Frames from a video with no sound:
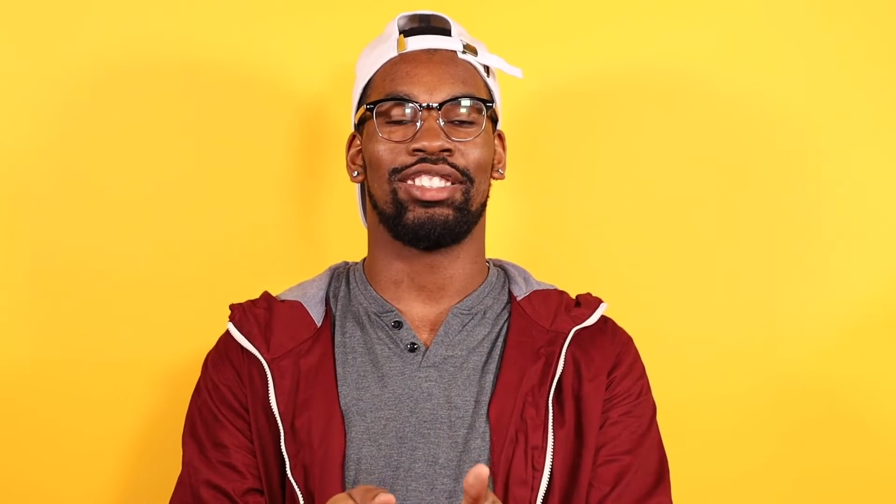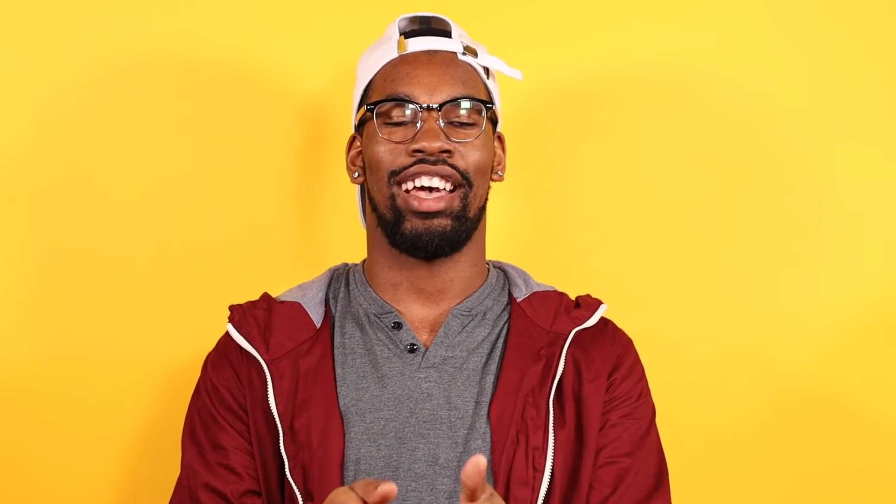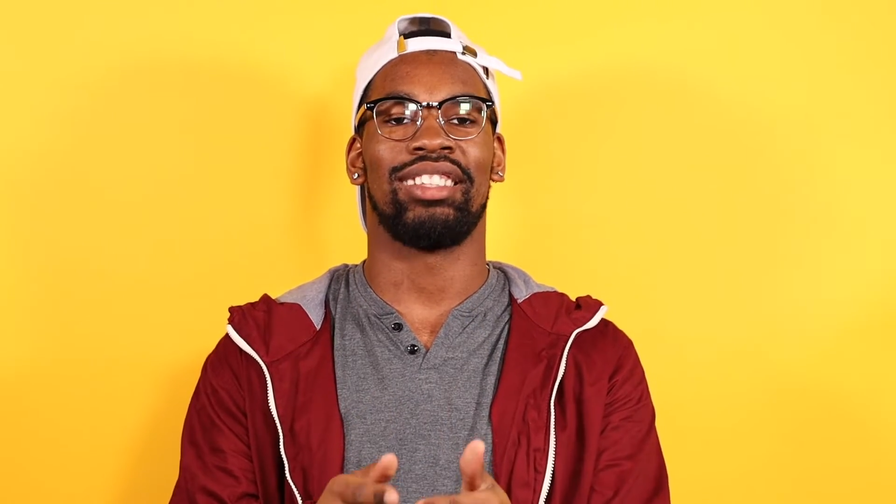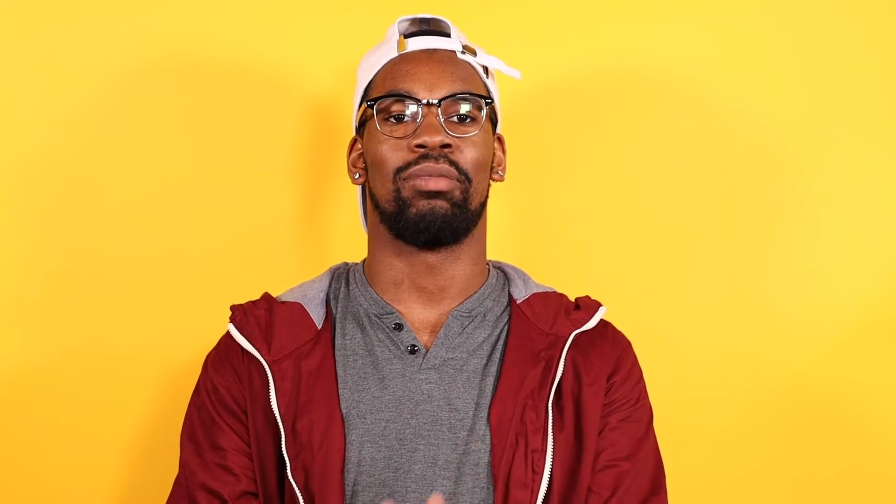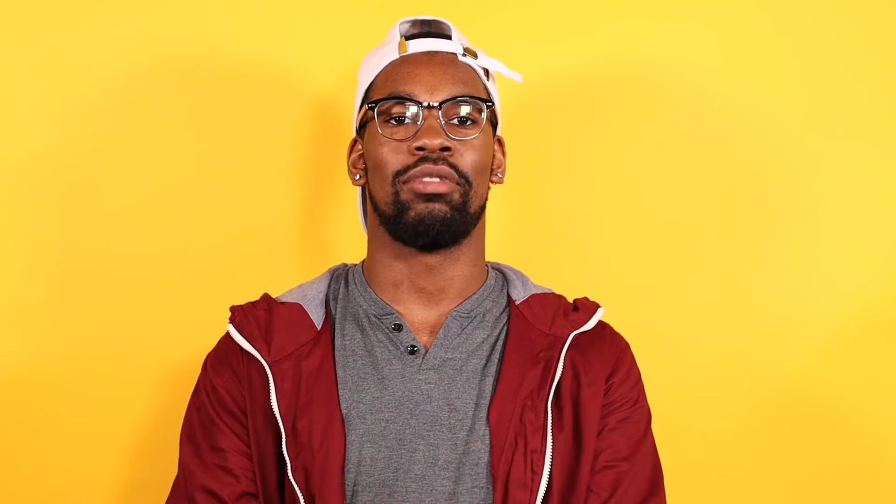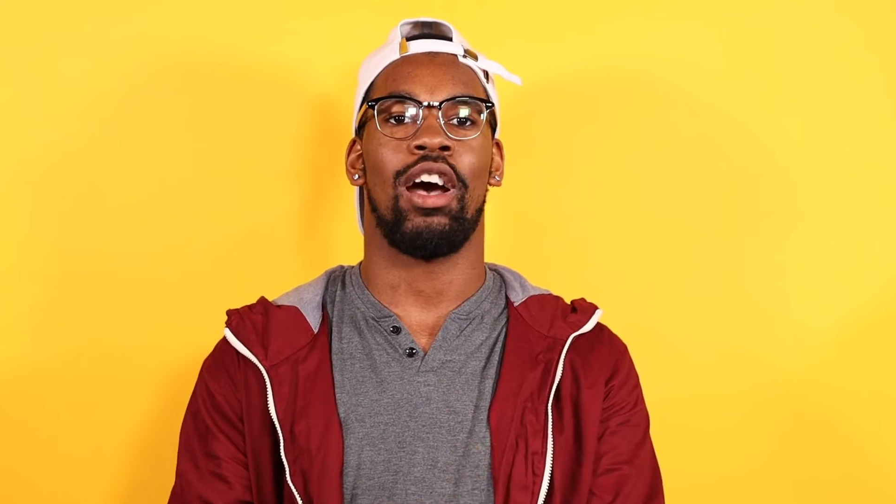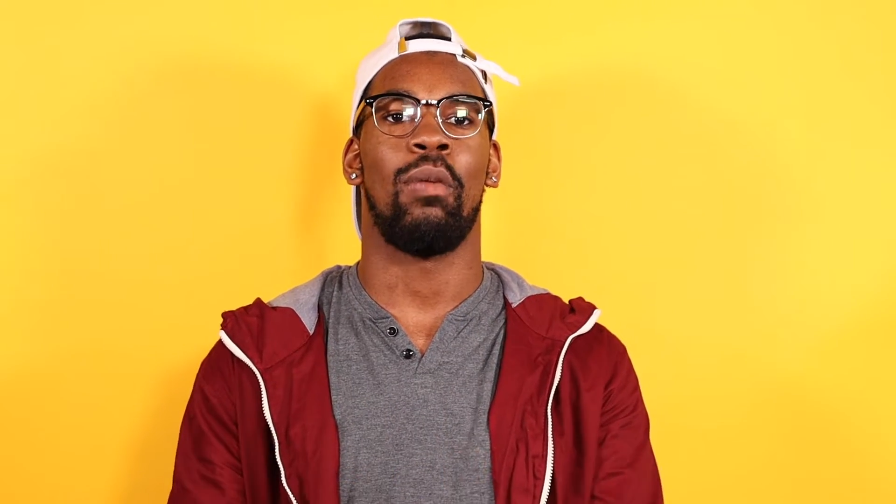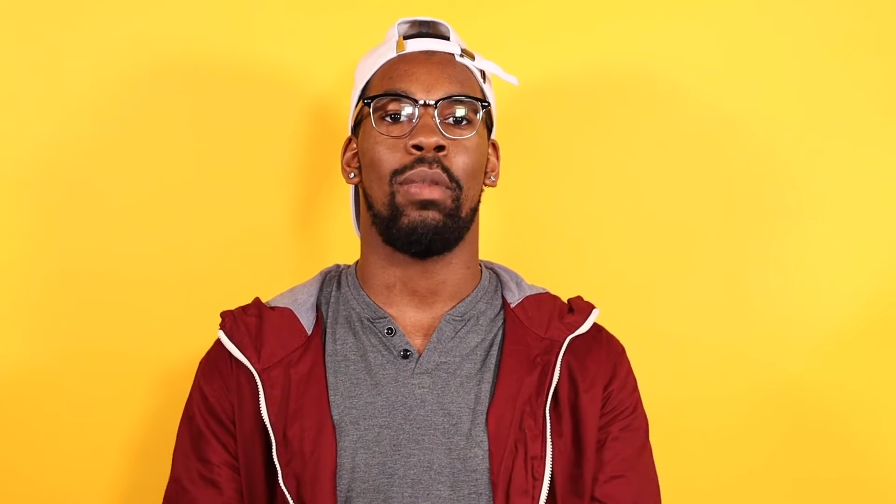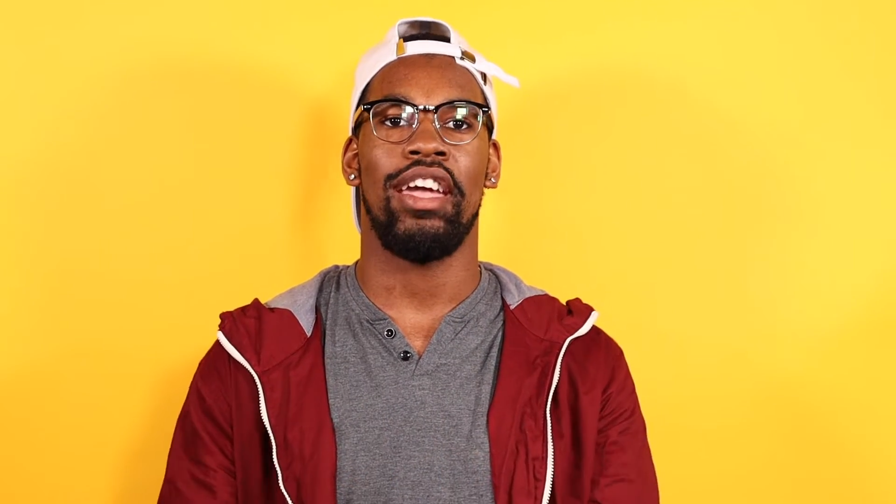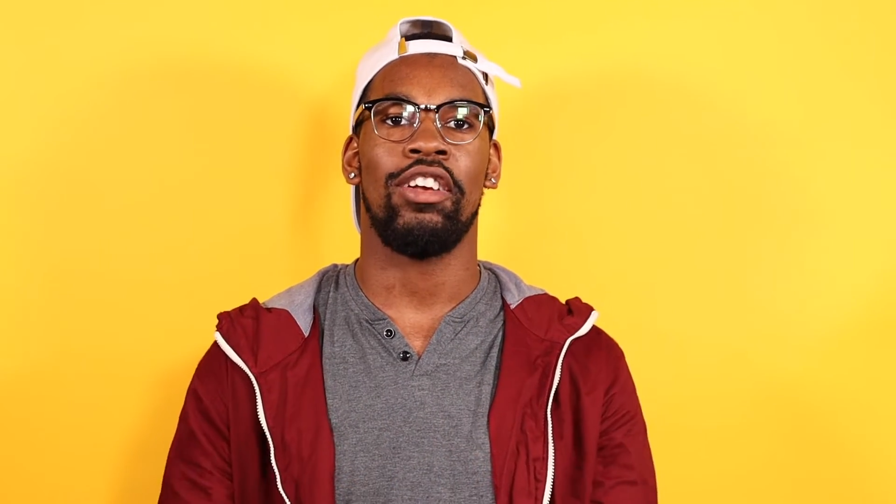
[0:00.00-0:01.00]
So as some of
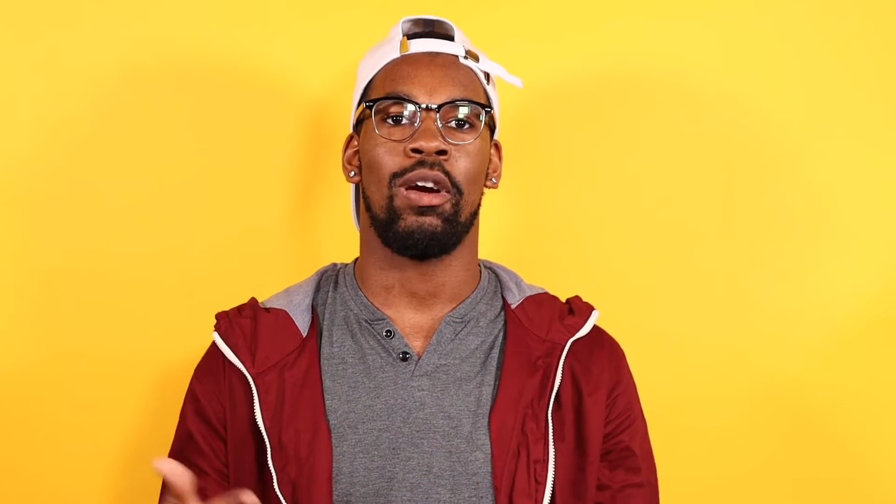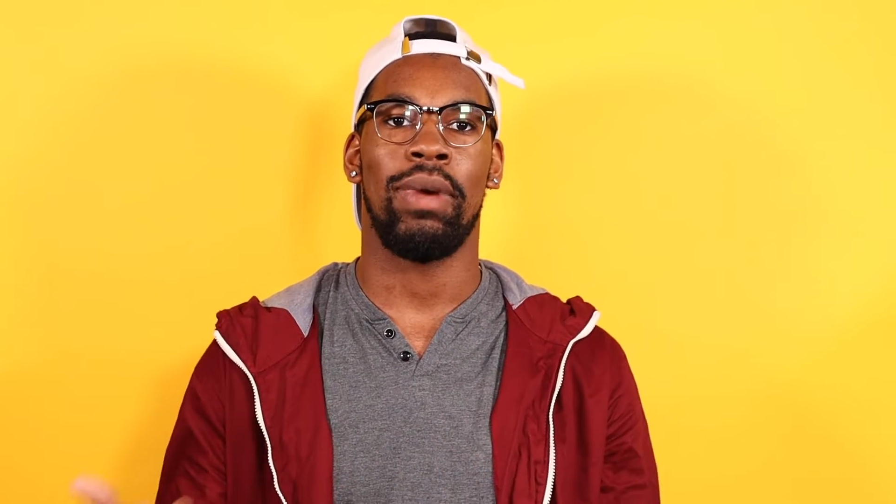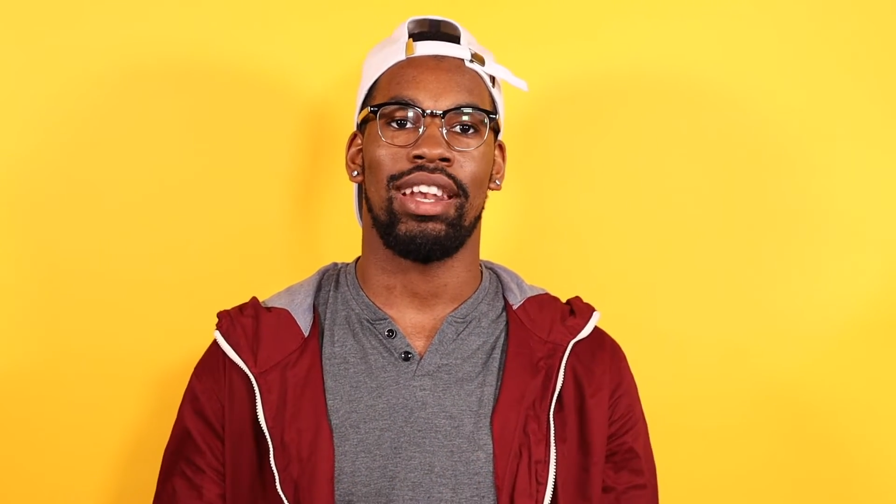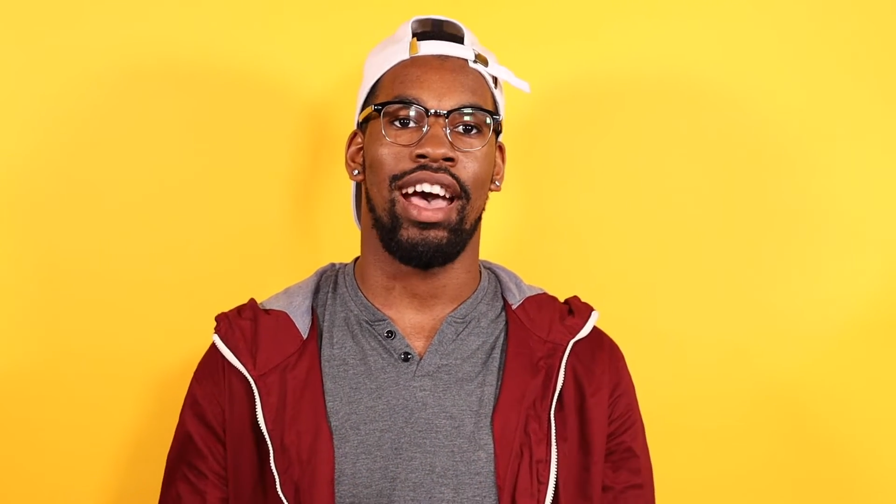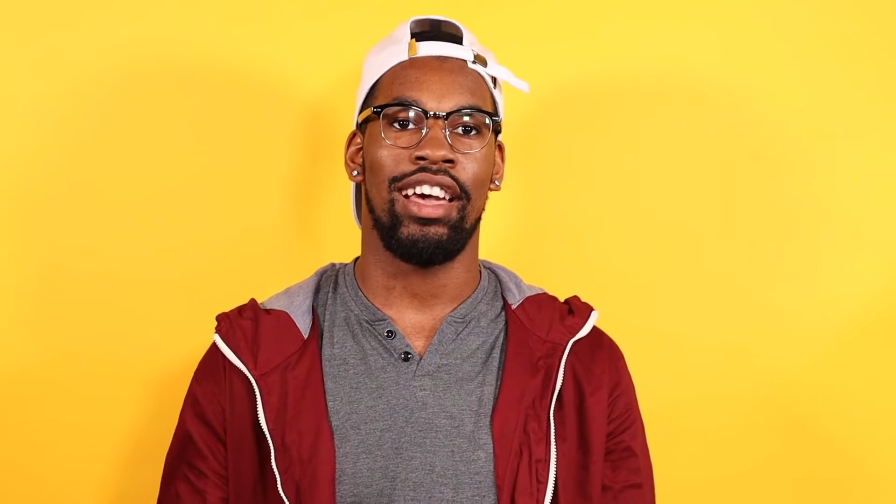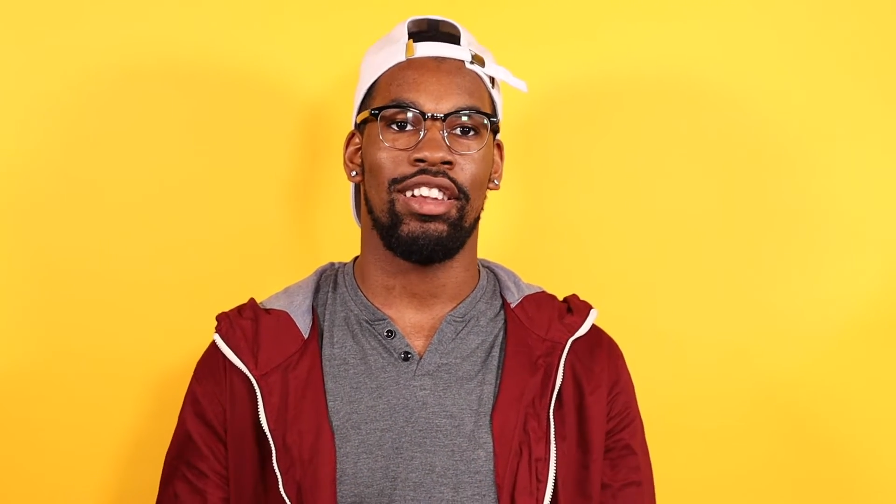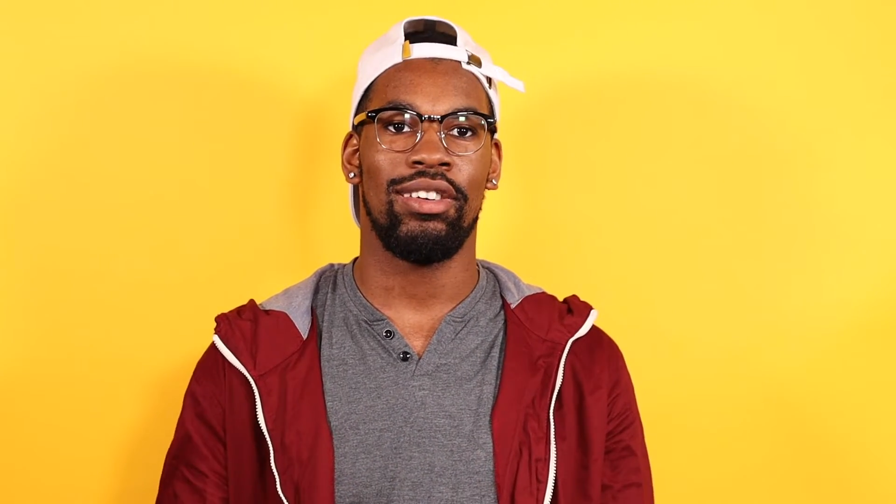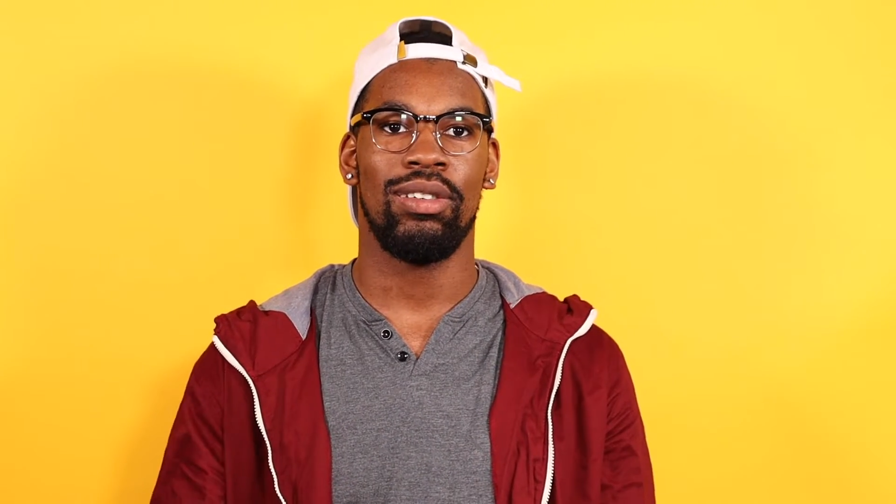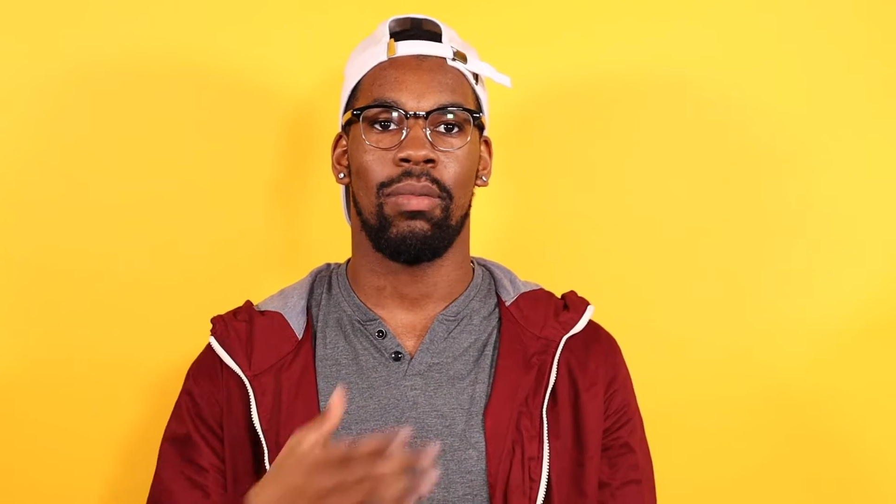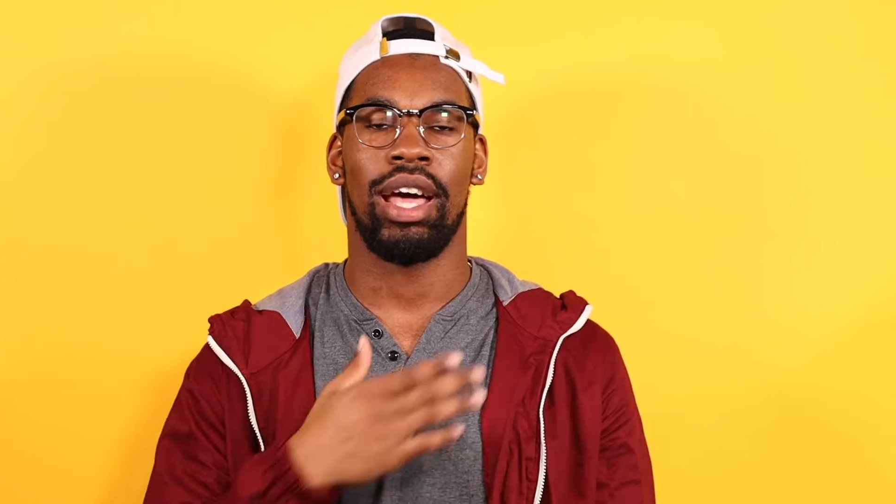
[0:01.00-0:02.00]
y'all may or may not know,